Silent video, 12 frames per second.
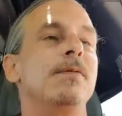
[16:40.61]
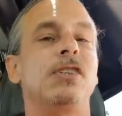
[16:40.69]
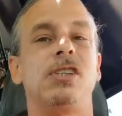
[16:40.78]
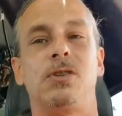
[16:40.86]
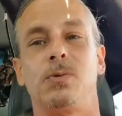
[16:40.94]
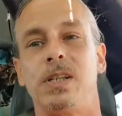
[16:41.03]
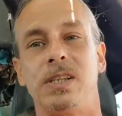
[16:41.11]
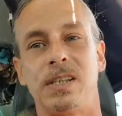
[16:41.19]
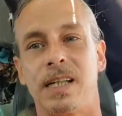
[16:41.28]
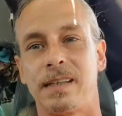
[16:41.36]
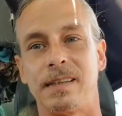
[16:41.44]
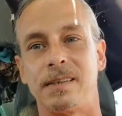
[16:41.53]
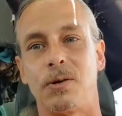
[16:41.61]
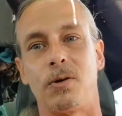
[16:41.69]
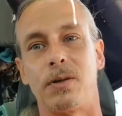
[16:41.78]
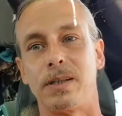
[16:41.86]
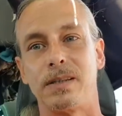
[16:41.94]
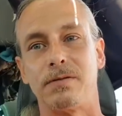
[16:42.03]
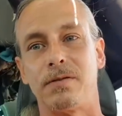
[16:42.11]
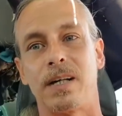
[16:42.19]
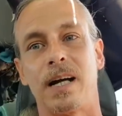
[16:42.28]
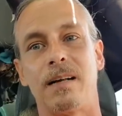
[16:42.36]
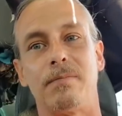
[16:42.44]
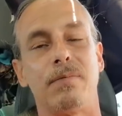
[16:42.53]
screeching at the Taurus
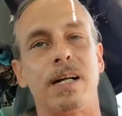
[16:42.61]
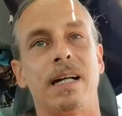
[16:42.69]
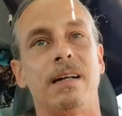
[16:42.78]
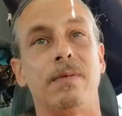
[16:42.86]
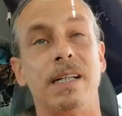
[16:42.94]
for not paying.